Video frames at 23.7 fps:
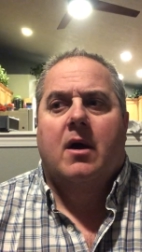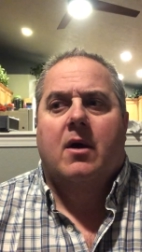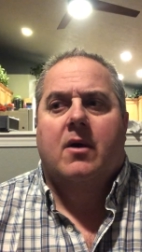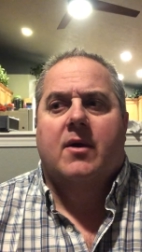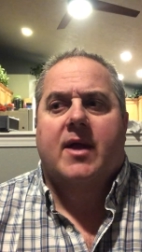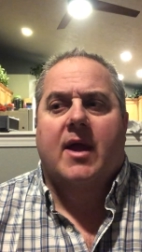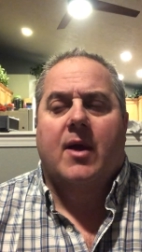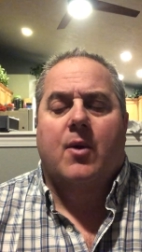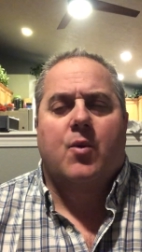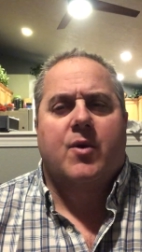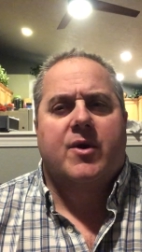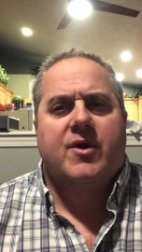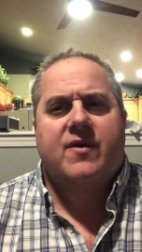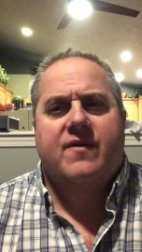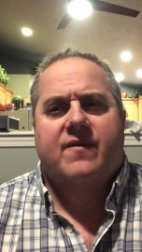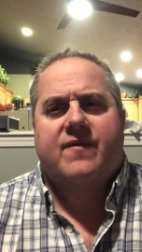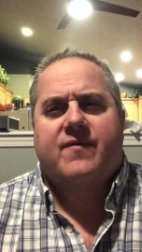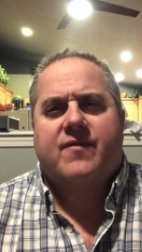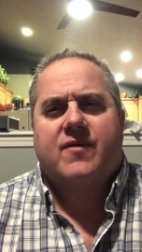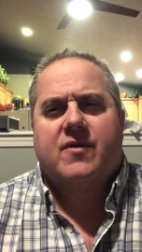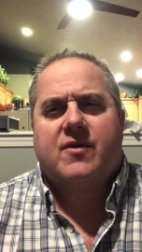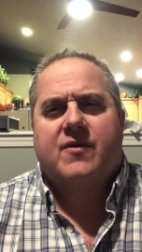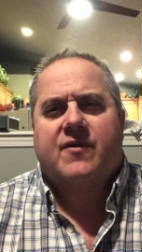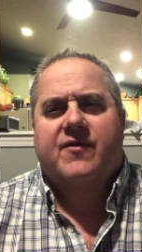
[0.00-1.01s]
Okay, when you
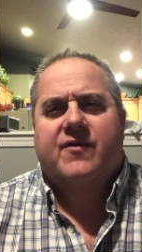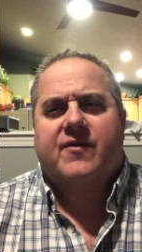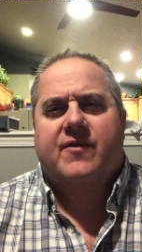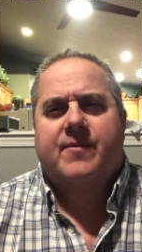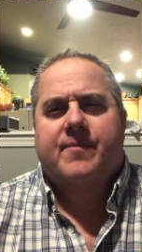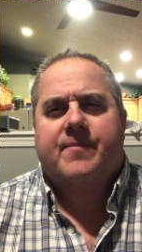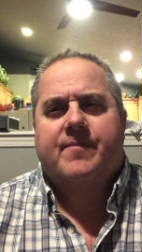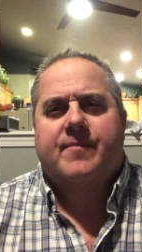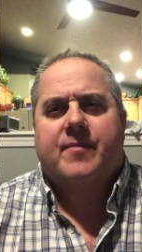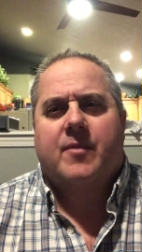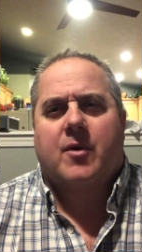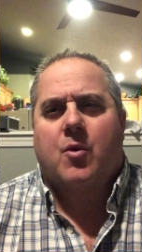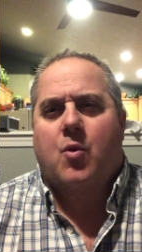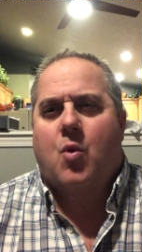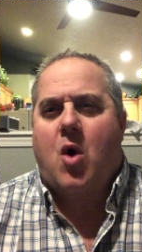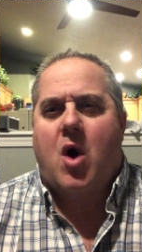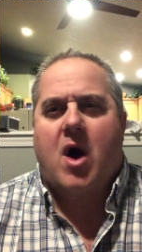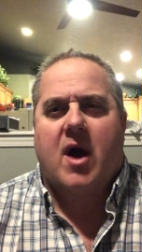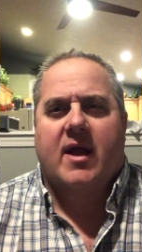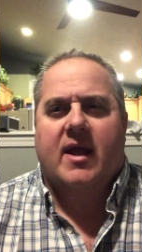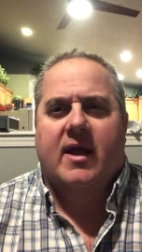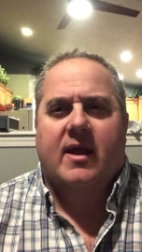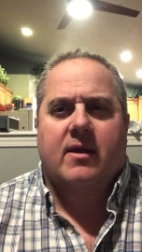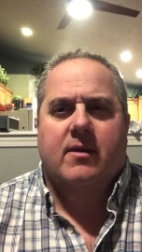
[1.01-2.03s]
first are
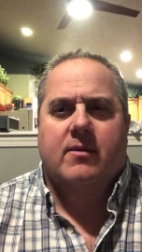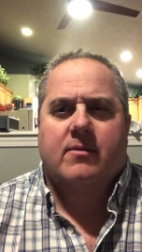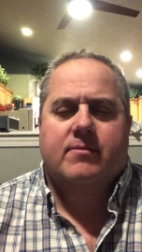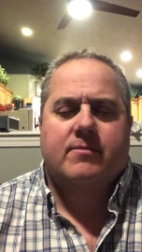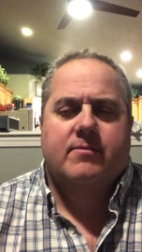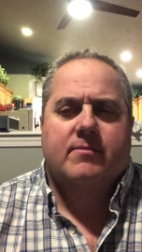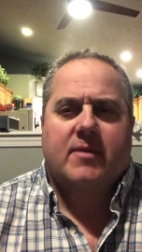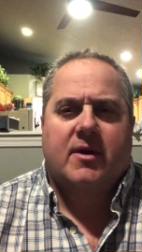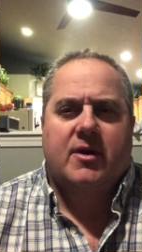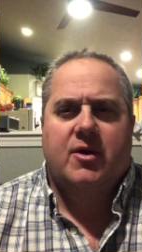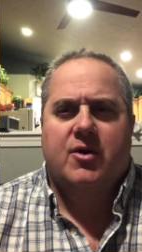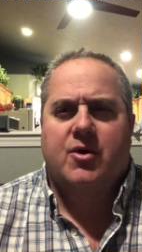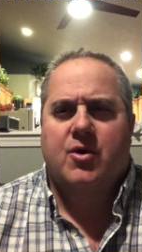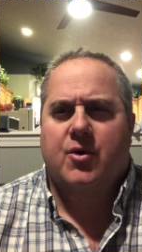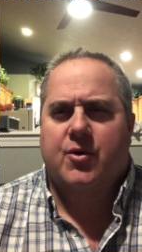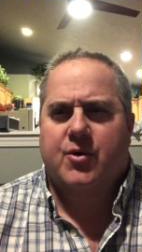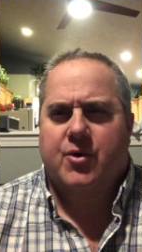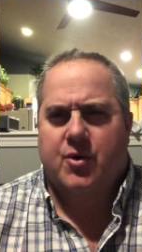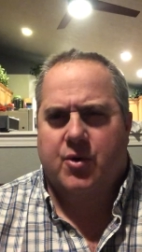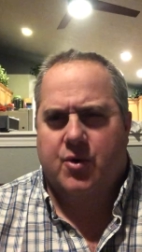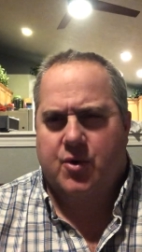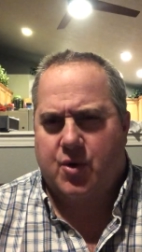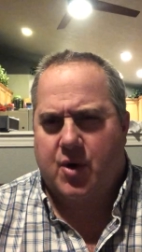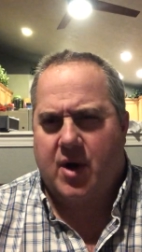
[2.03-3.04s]
walking and you don't
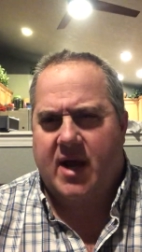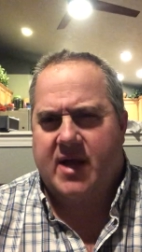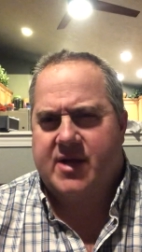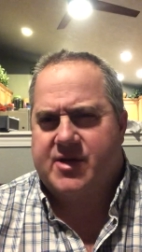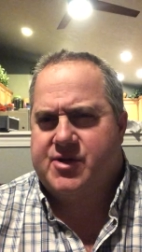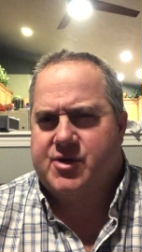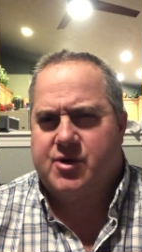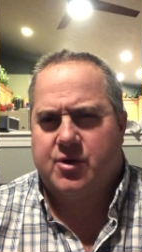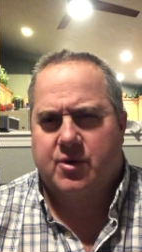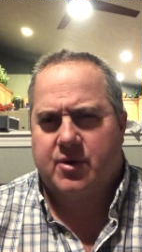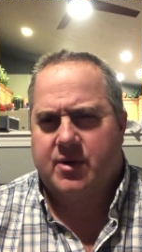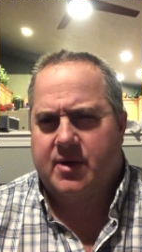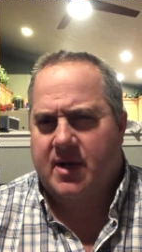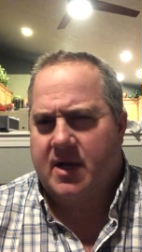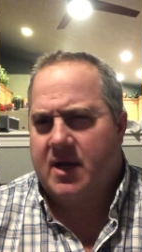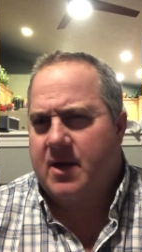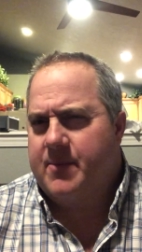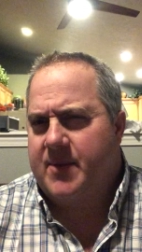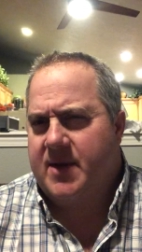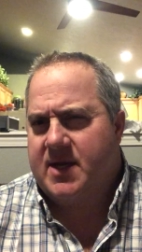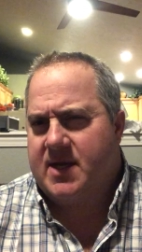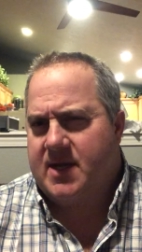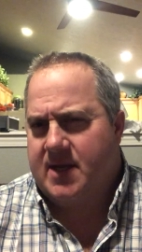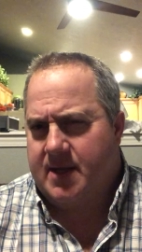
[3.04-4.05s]
know Christ, you're an
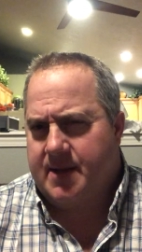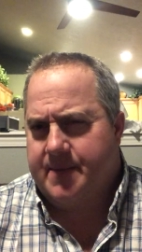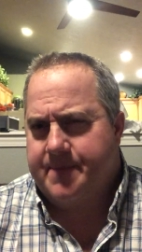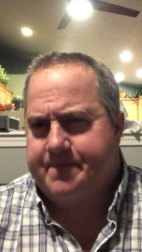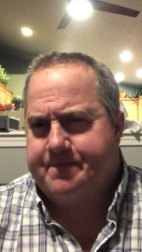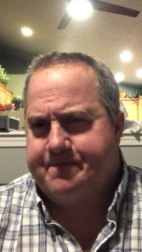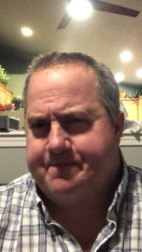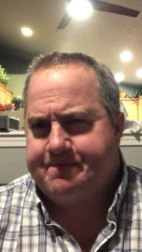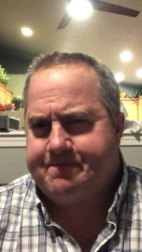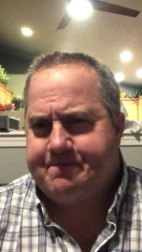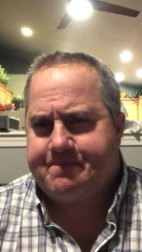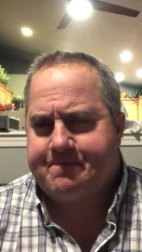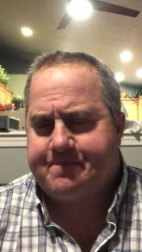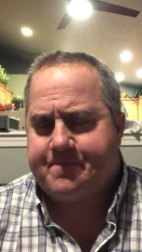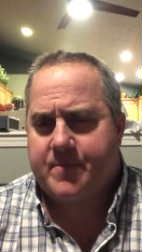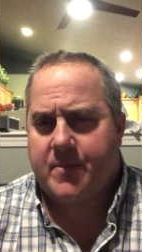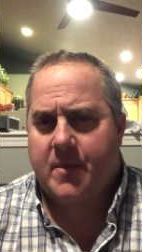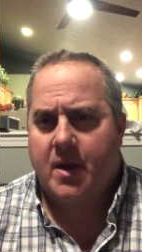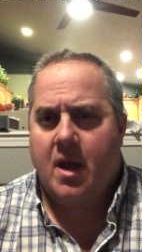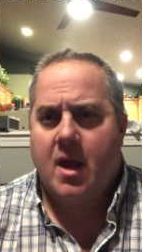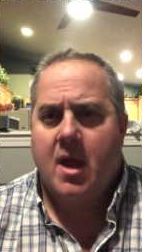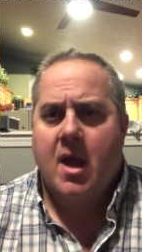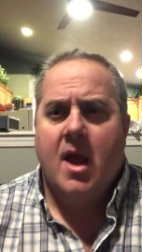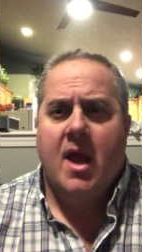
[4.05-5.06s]
enemy to him.
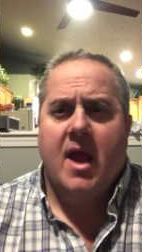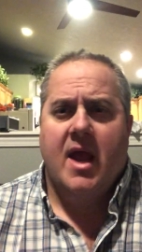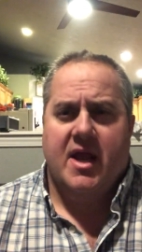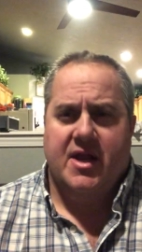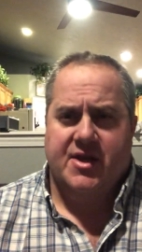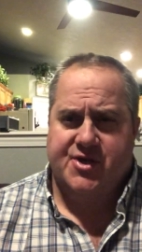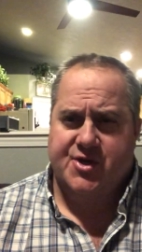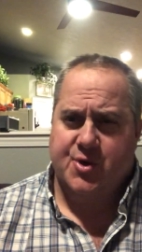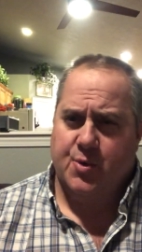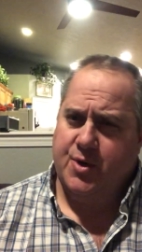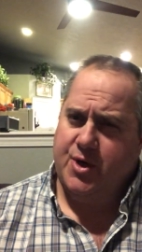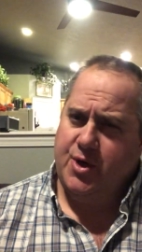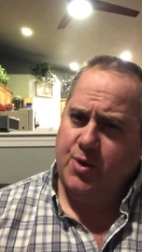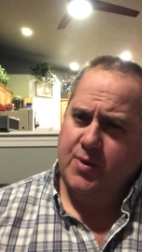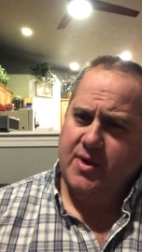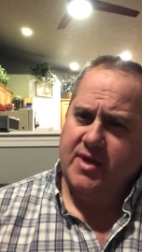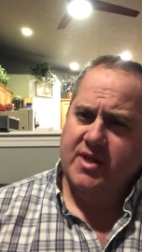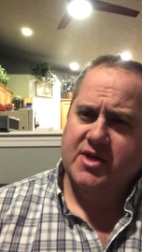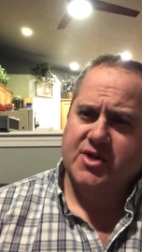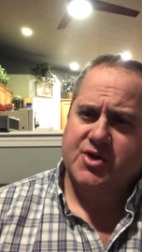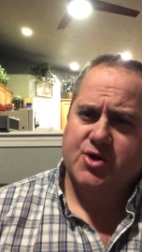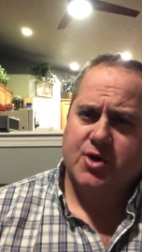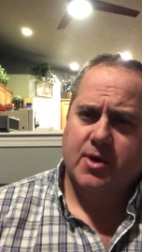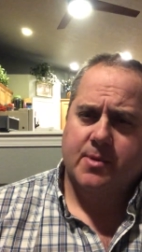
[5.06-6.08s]
And so when you
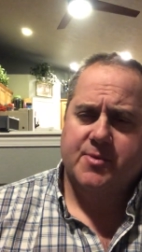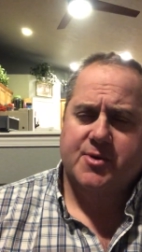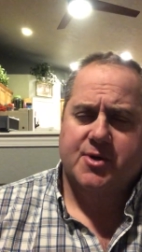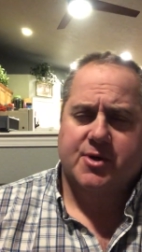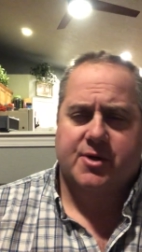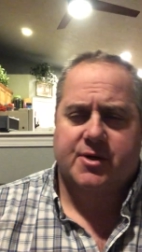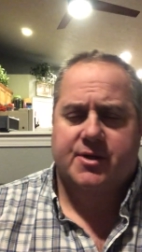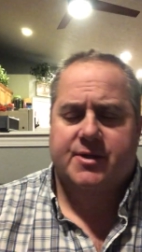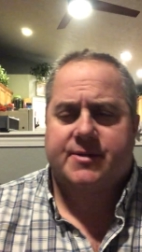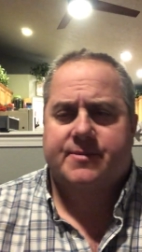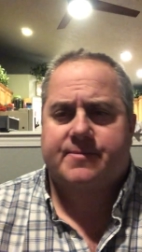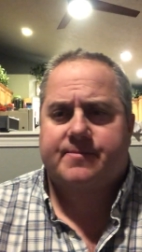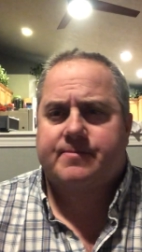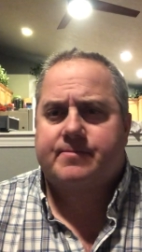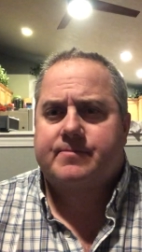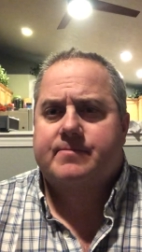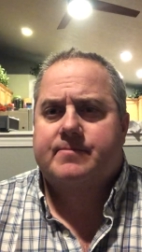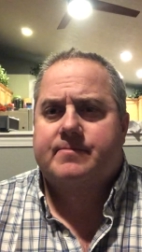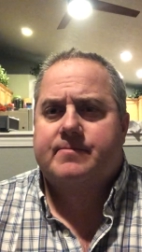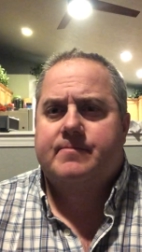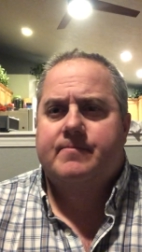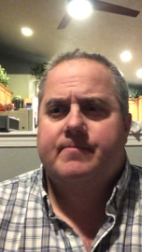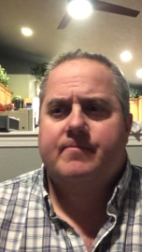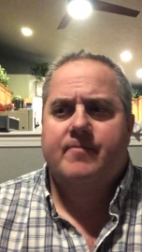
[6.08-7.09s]
read the scriptures,
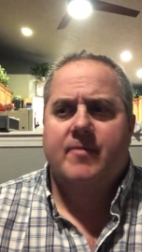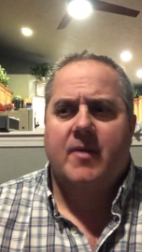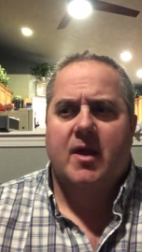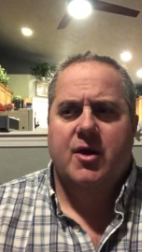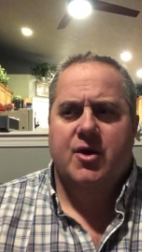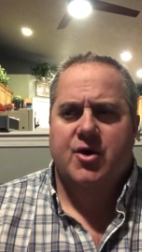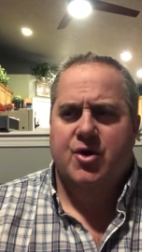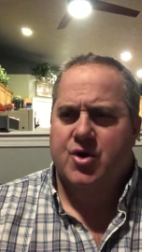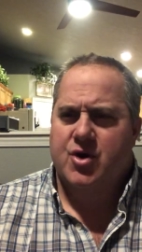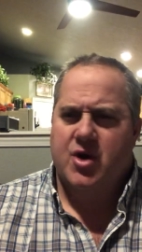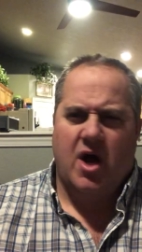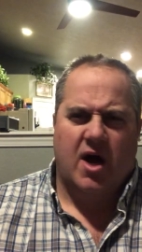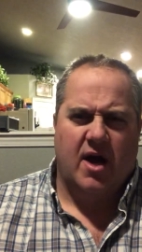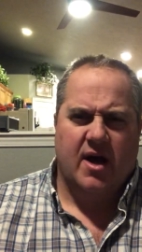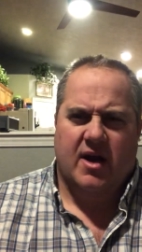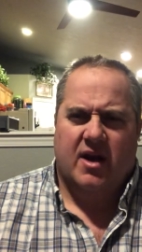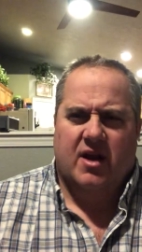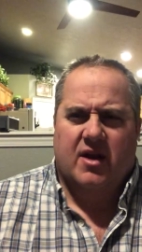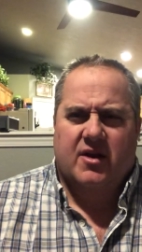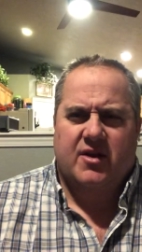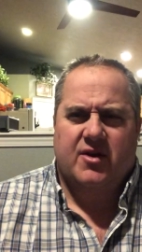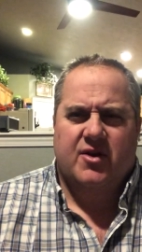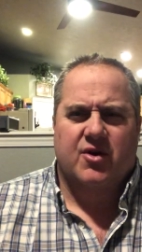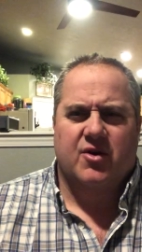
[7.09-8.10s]
you're not
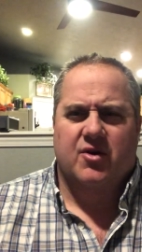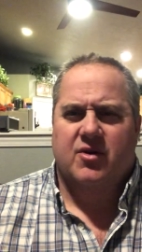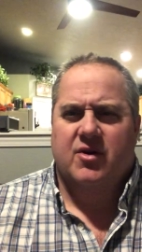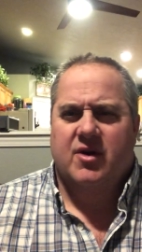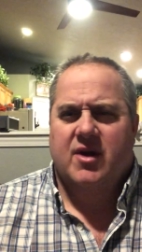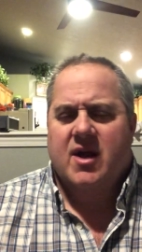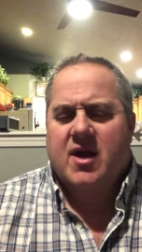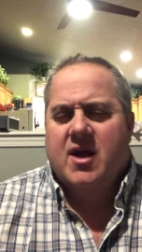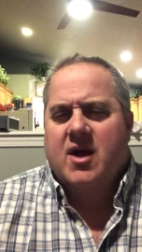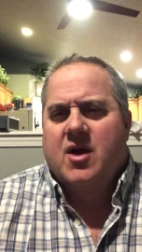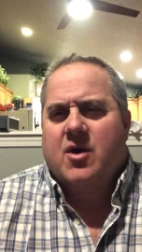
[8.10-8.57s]
gonna you're